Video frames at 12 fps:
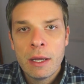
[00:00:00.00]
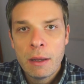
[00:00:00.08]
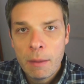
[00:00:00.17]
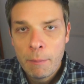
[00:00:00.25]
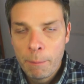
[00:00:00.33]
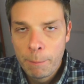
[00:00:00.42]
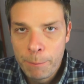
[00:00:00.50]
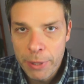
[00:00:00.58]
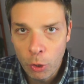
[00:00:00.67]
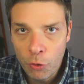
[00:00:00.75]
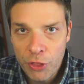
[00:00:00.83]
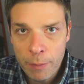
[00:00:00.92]
Build
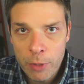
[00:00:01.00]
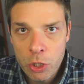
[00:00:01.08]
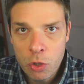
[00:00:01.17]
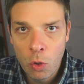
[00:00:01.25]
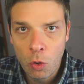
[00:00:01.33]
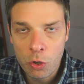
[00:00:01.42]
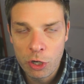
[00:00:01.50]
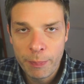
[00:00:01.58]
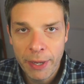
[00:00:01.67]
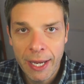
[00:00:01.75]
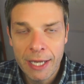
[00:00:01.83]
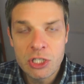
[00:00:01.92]
them a new order
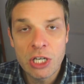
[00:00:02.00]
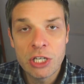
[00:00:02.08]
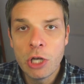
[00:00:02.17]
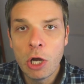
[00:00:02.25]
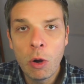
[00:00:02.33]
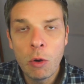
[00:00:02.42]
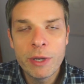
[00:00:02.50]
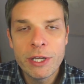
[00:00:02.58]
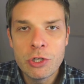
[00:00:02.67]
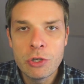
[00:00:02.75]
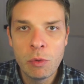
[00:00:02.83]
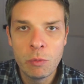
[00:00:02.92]
page. And you know what we do
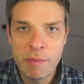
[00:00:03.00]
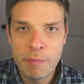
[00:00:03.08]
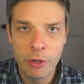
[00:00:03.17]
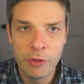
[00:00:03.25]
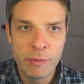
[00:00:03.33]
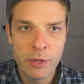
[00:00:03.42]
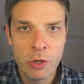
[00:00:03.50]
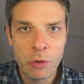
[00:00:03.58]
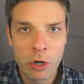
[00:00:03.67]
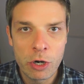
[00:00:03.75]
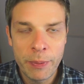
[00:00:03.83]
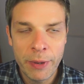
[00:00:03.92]
when we build them the new order
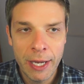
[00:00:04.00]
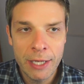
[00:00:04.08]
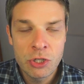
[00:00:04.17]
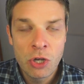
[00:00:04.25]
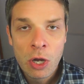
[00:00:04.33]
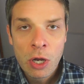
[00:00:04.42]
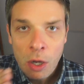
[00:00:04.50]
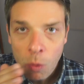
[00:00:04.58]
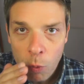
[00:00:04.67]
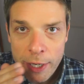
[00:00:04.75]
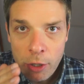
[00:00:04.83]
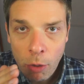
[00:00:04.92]
page? We
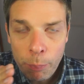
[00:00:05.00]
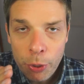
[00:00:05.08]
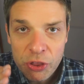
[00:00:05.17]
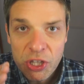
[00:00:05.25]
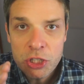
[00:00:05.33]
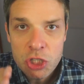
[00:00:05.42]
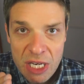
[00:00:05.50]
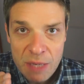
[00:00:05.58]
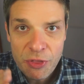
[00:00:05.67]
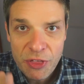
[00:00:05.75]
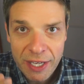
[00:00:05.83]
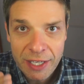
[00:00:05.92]
don't put the cheap
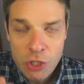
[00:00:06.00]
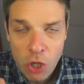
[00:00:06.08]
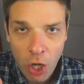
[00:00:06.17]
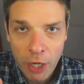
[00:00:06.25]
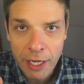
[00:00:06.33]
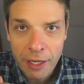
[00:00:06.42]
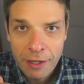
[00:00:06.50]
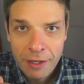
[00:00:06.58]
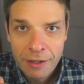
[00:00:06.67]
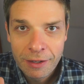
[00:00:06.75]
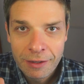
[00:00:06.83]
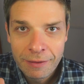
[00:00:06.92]
things on it.
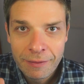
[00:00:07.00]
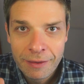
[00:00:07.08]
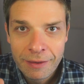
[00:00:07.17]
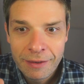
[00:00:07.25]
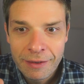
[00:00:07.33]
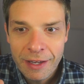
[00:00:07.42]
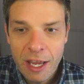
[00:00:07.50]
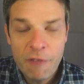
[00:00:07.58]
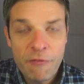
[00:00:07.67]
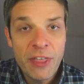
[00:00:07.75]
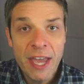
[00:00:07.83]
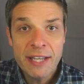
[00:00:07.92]
If they
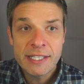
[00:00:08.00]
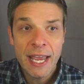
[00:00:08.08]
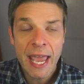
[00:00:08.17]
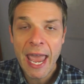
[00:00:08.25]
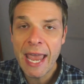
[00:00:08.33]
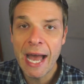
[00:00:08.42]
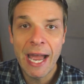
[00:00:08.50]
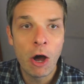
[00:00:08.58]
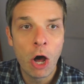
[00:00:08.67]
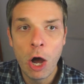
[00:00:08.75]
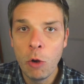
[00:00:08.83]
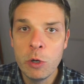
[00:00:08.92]
say, hey, I
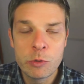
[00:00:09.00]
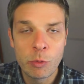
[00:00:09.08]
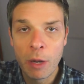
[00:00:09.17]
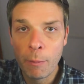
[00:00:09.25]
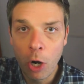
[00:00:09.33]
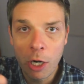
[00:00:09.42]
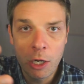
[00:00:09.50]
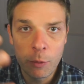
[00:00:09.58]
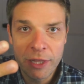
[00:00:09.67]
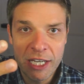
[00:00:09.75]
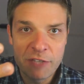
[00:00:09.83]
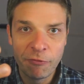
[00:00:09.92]
always want to market with these
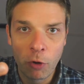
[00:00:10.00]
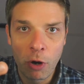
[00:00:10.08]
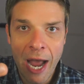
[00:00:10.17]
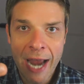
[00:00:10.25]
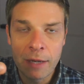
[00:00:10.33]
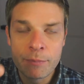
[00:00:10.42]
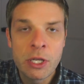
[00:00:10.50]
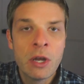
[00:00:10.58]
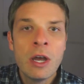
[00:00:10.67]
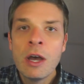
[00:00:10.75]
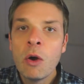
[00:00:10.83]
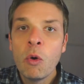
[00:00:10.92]
4 items,
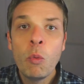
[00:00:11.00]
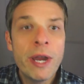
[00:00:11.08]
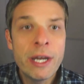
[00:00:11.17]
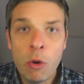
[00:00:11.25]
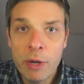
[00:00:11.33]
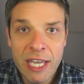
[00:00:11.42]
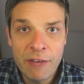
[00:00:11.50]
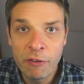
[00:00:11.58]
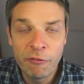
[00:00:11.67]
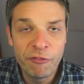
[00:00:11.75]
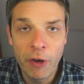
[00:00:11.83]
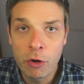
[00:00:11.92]
we don't give them
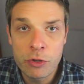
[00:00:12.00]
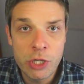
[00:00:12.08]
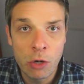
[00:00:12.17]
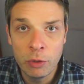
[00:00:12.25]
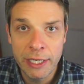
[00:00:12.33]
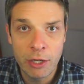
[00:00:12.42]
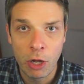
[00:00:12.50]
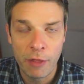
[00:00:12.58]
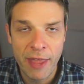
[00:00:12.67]
photos only on that.